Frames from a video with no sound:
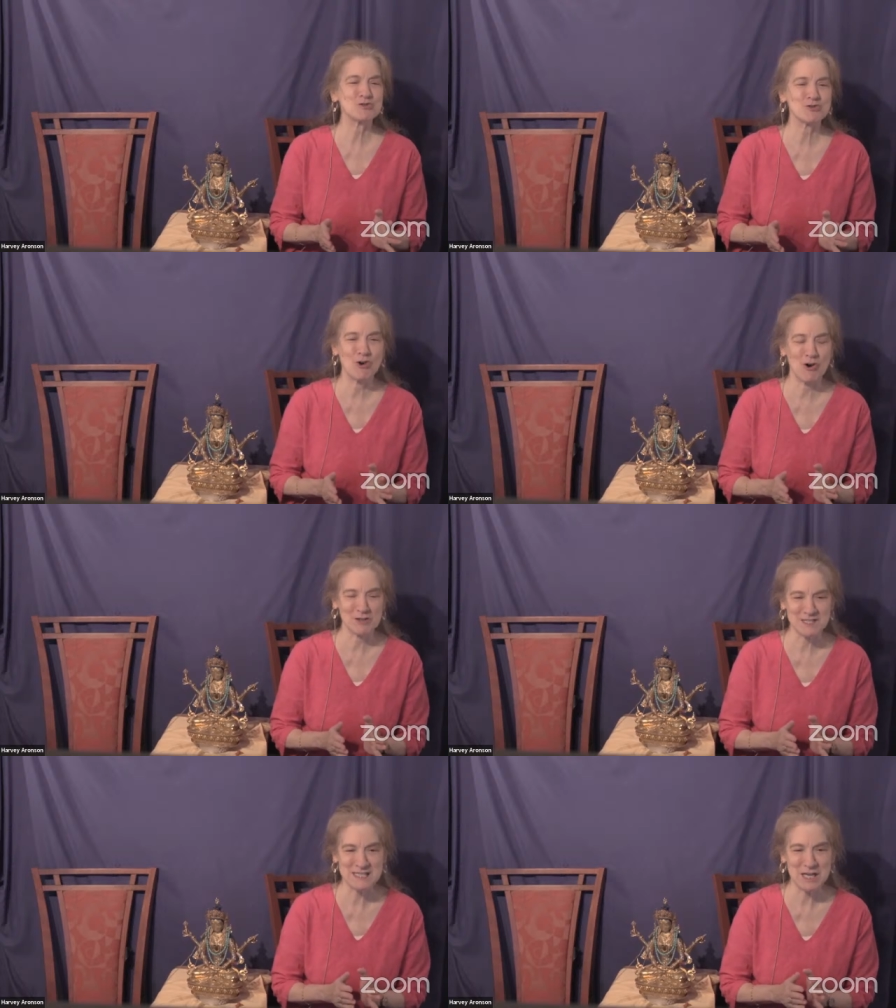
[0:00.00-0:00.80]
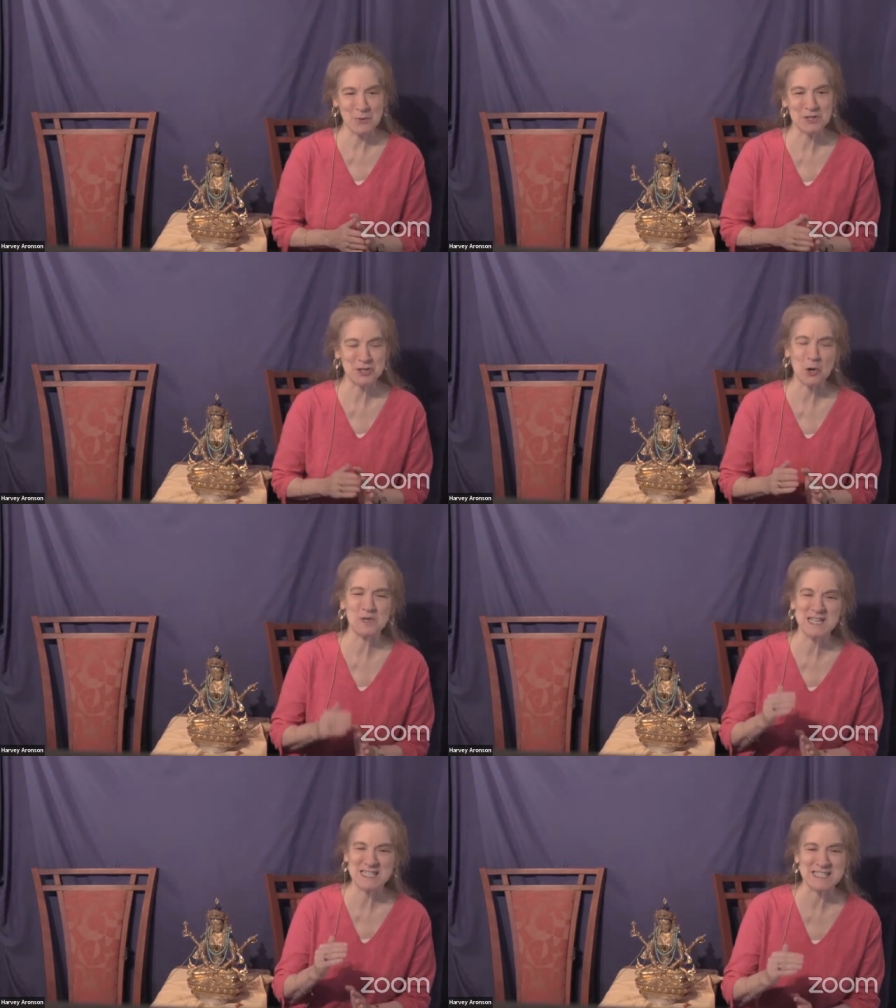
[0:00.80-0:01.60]
strong to say we
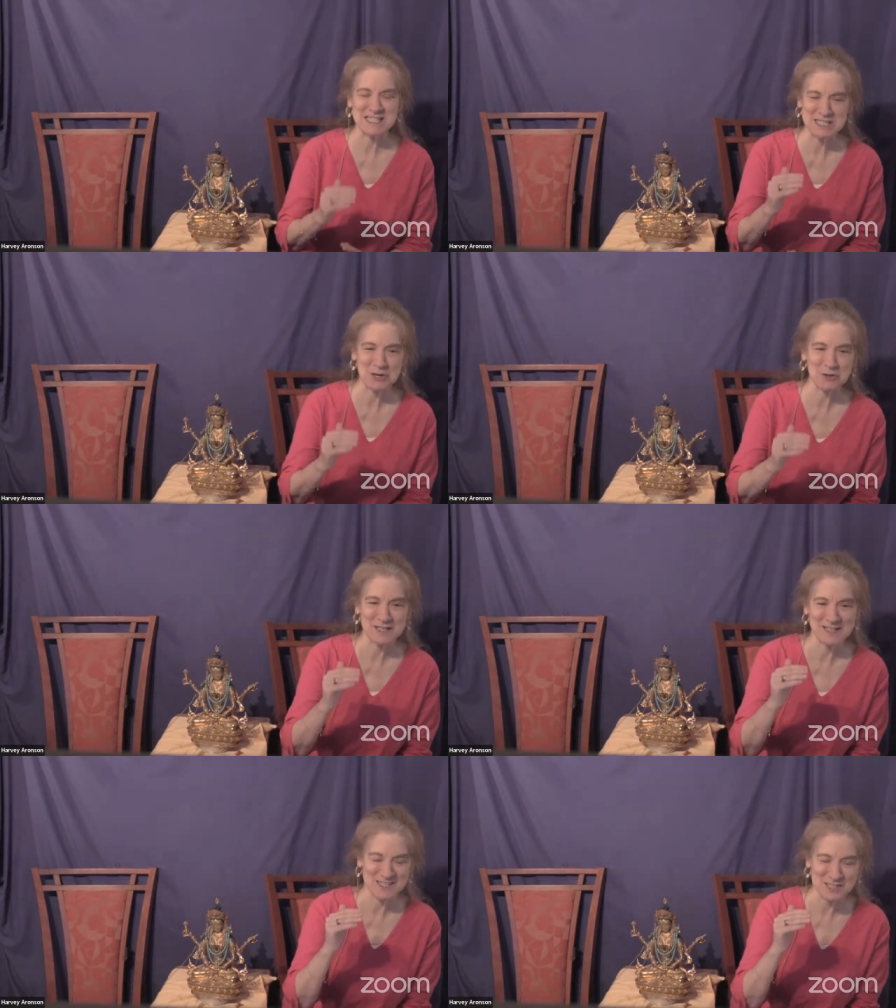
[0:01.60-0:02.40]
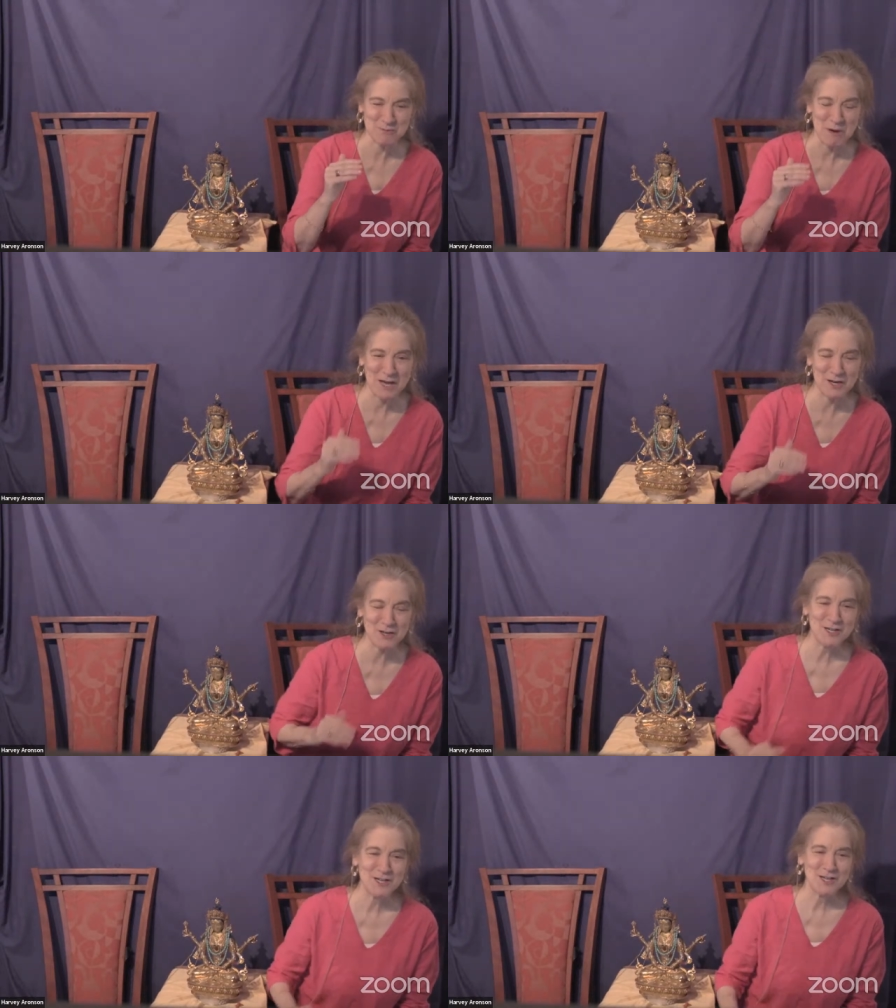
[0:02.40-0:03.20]
don't necessarily
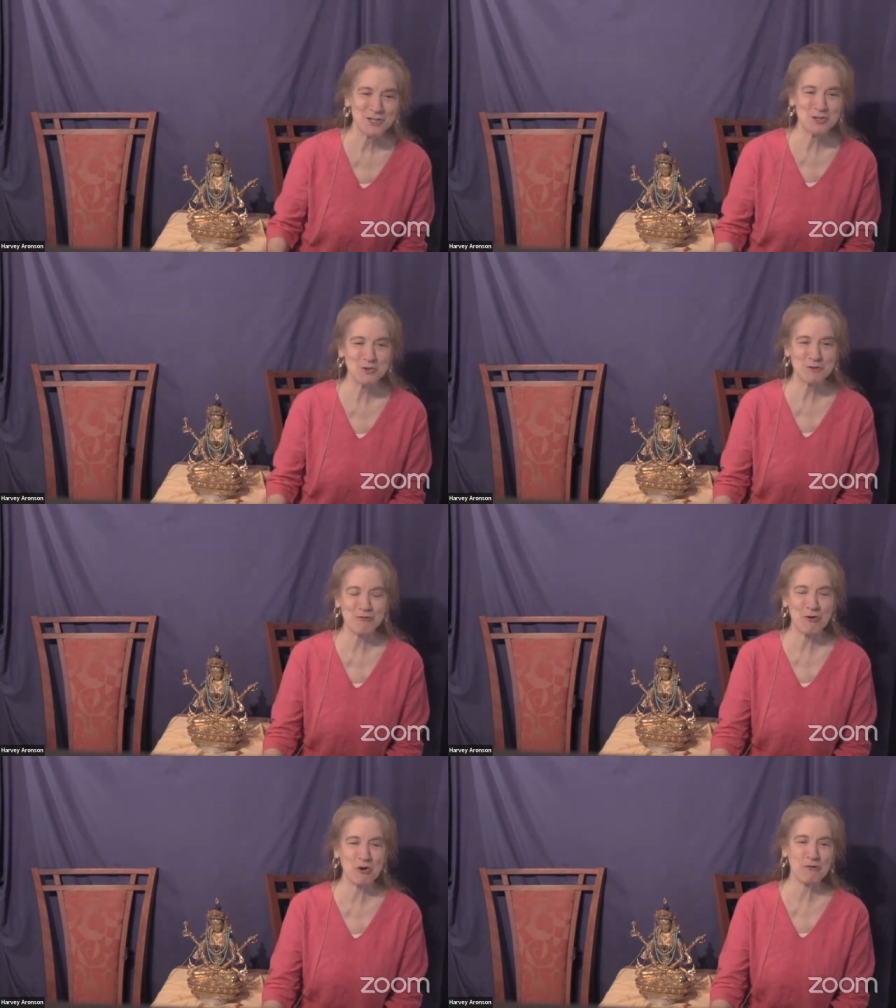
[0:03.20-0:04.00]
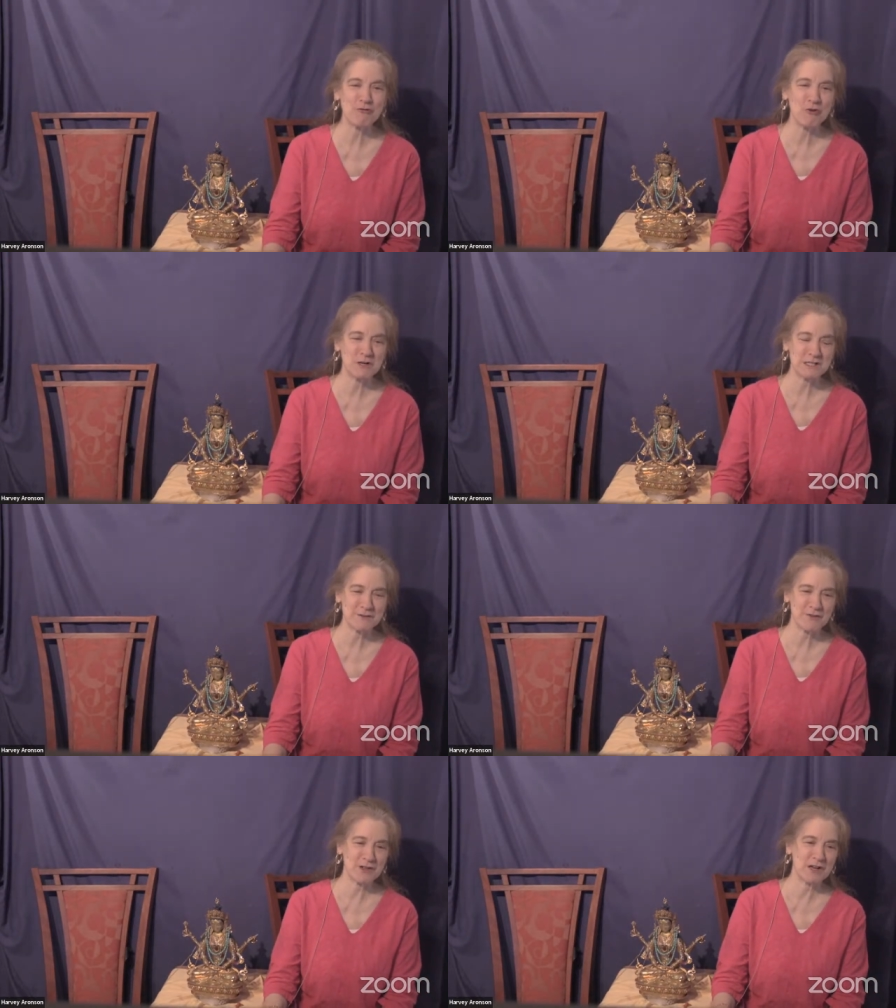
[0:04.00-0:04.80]
aspire to the full force
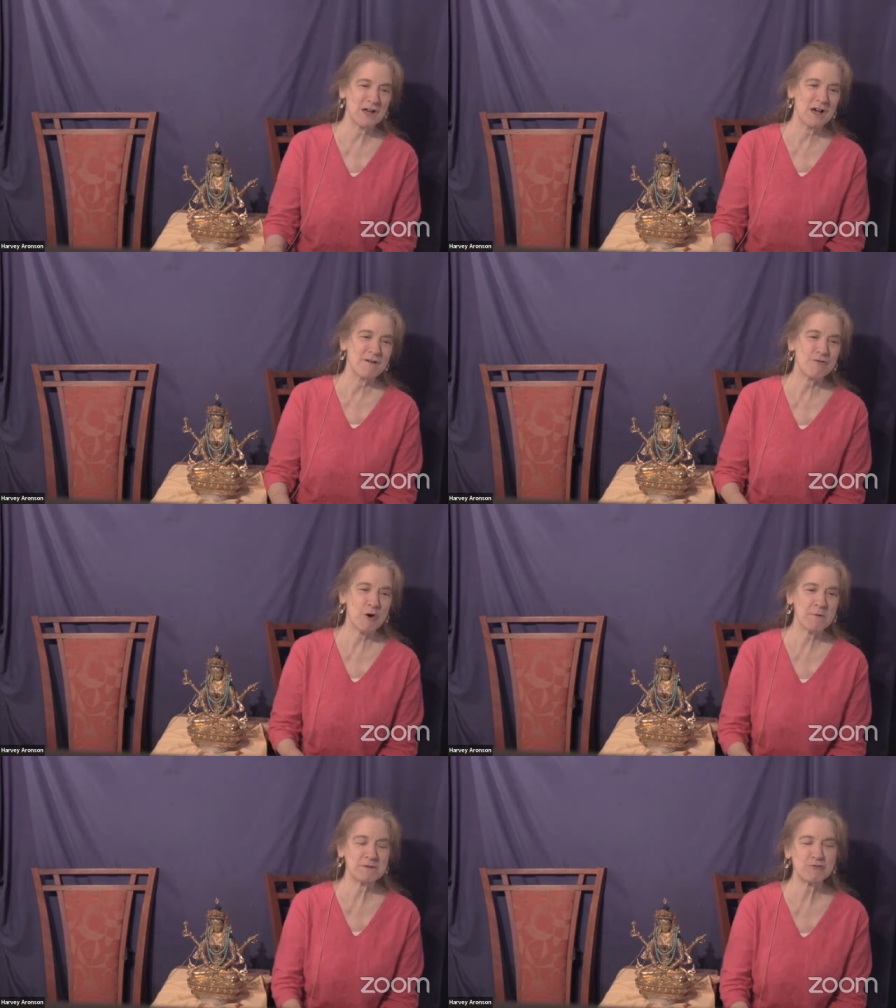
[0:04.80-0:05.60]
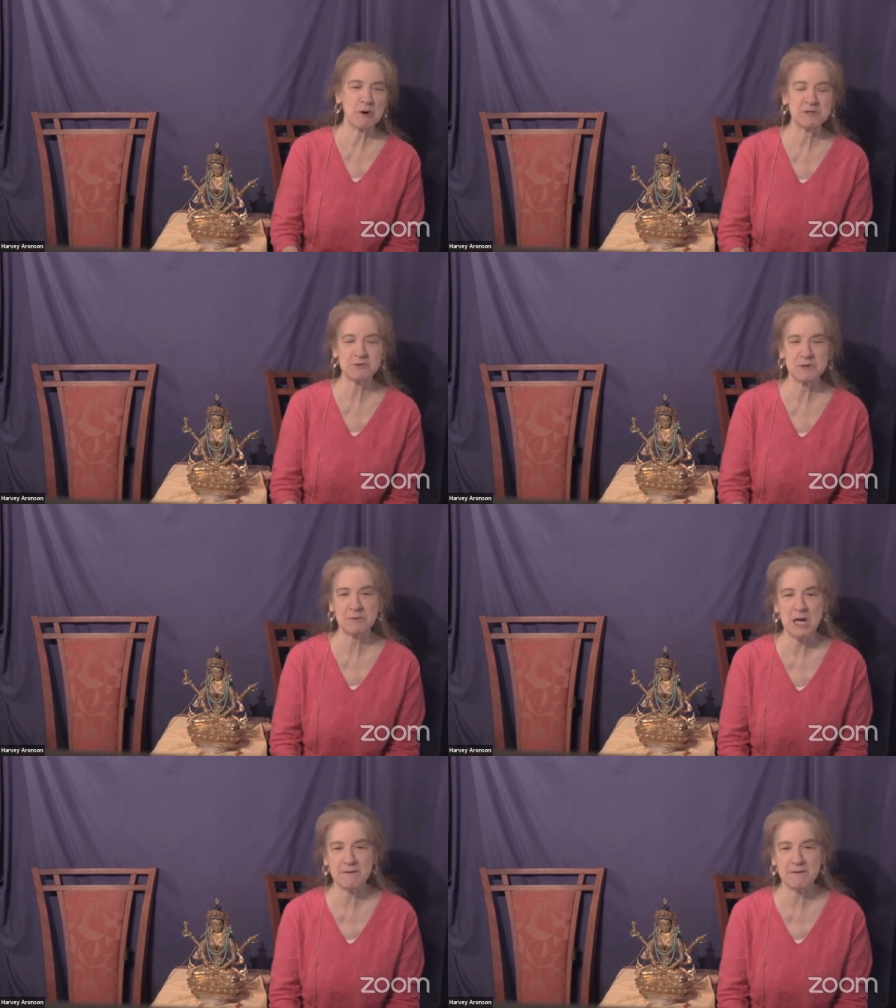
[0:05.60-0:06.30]
of the form and formless realm